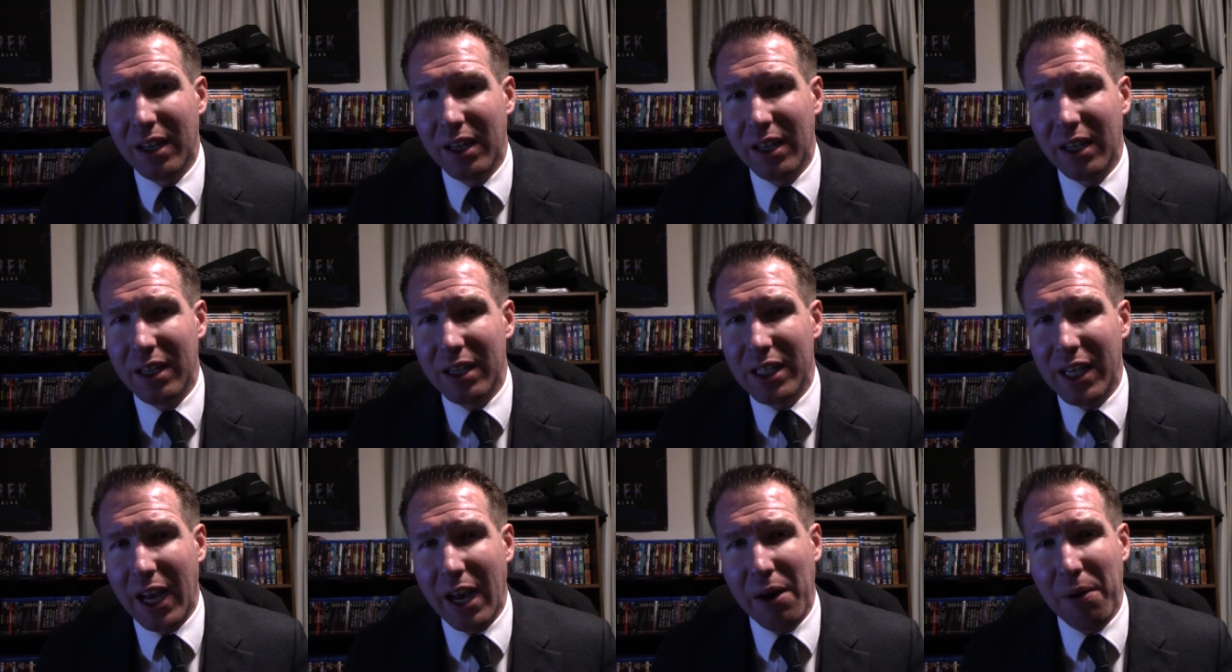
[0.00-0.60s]

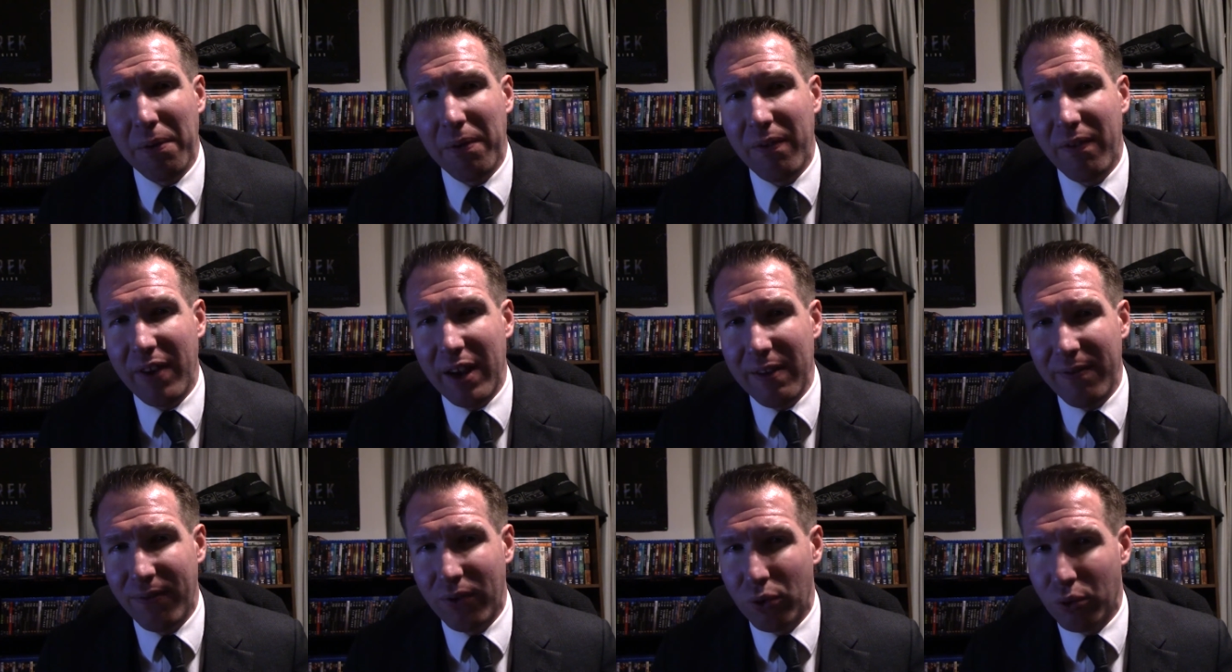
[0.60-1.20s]
is how
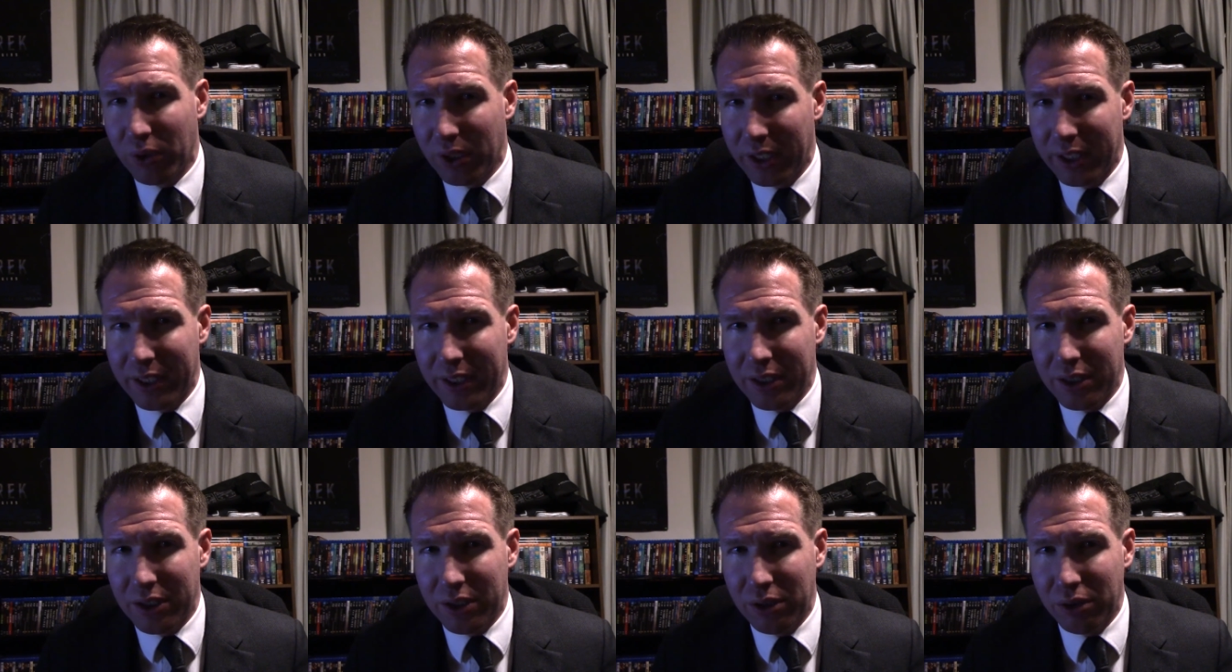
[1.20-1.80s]
faithful it
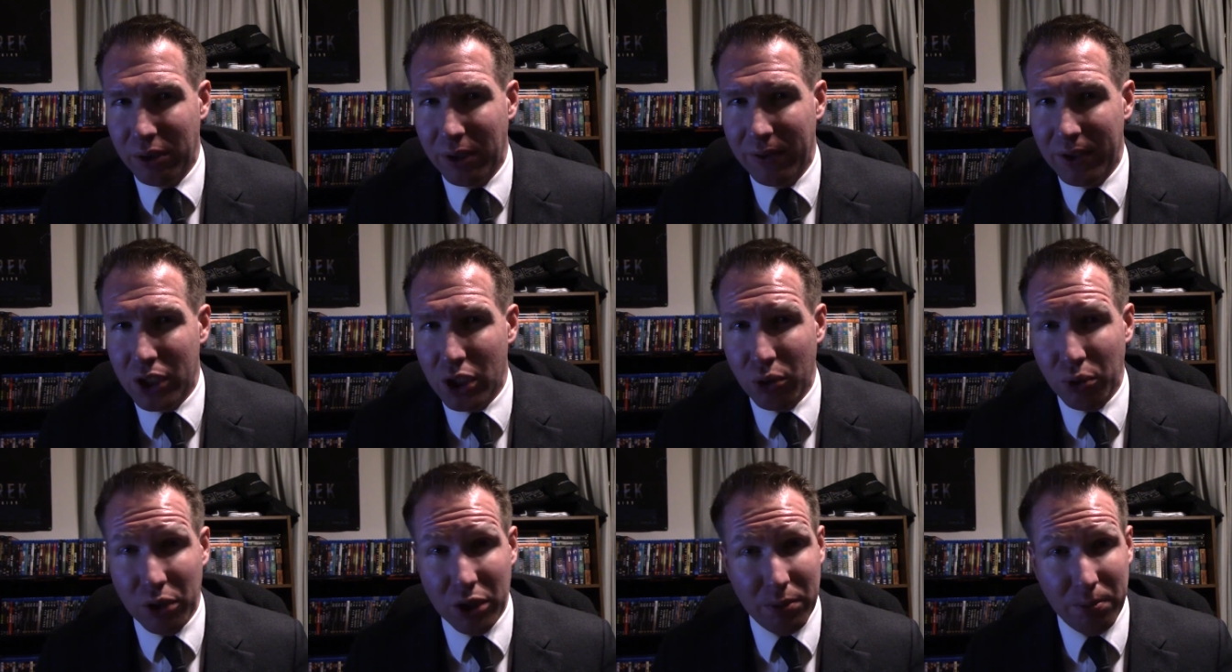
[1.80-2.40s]
is to the
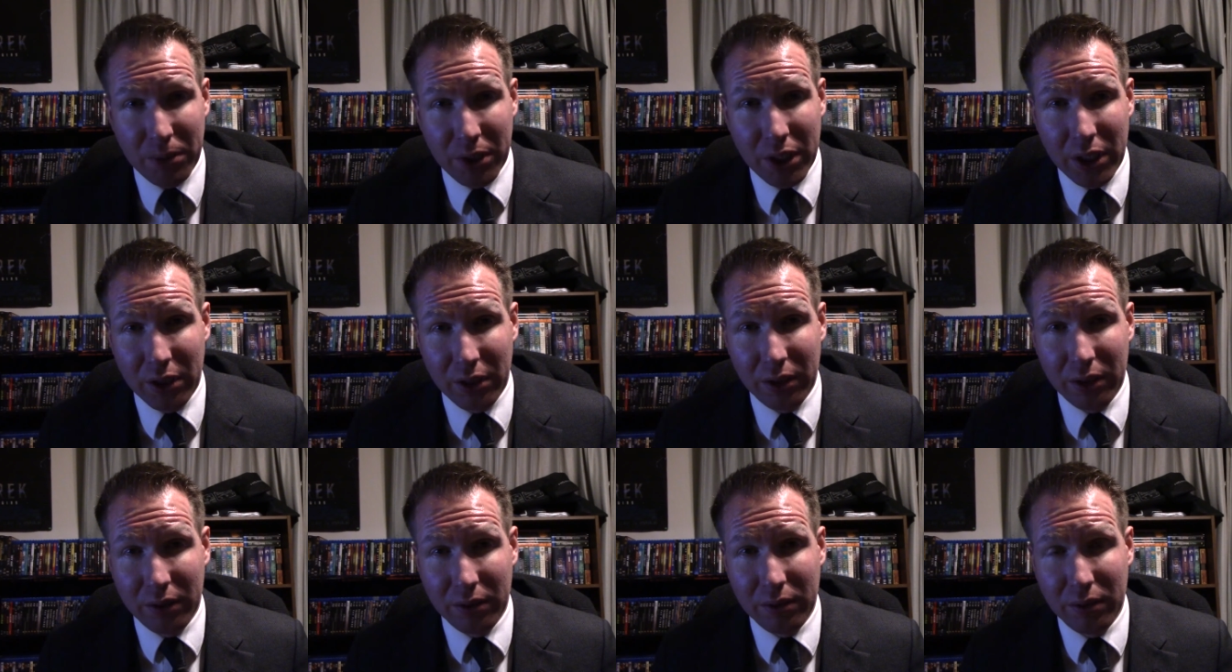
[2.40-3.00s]
source
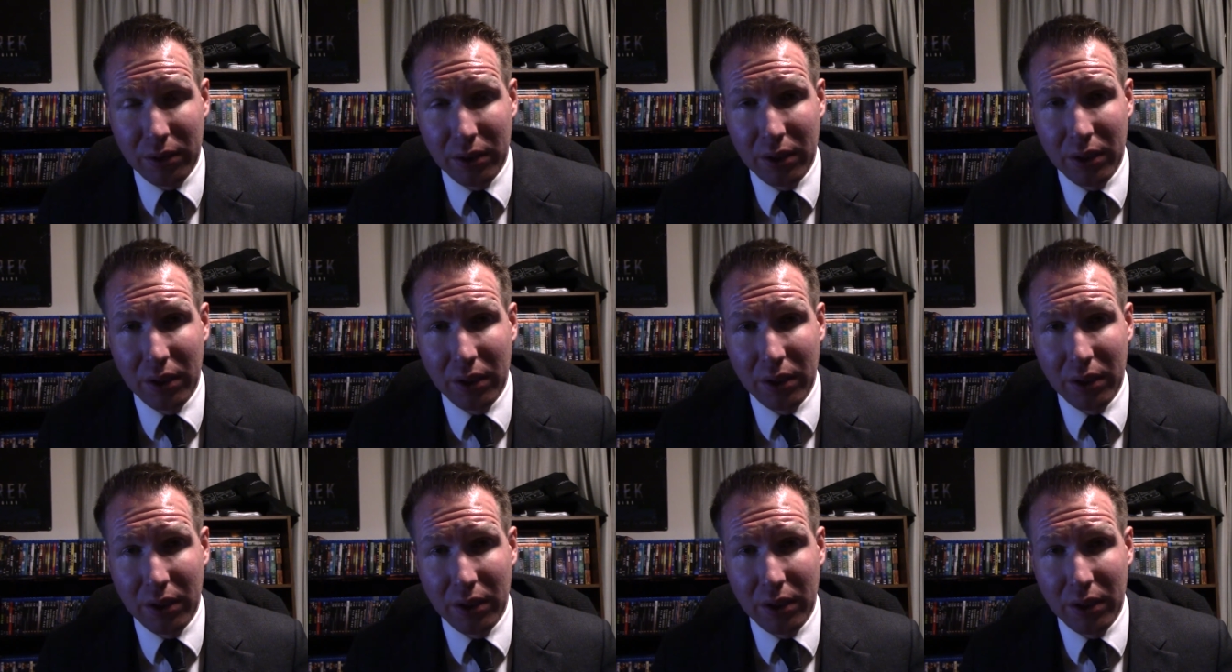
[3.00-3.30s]
material.